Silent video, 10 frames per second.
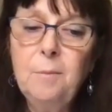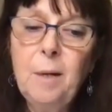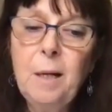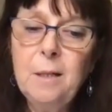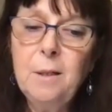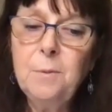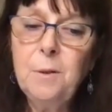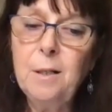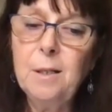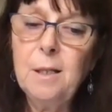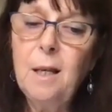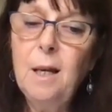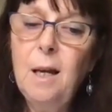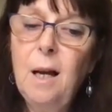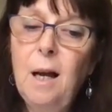My dear friends,
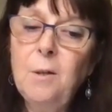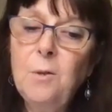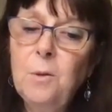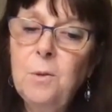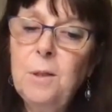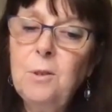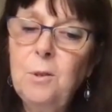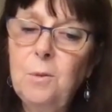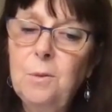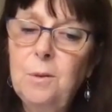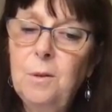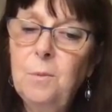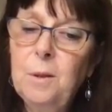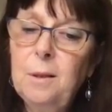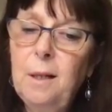I do greet you
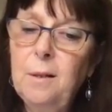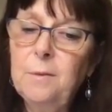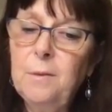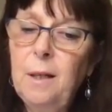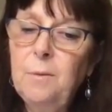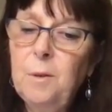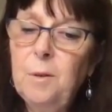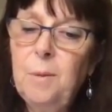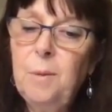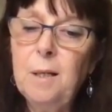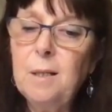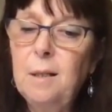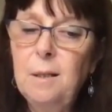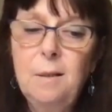with love and with peace.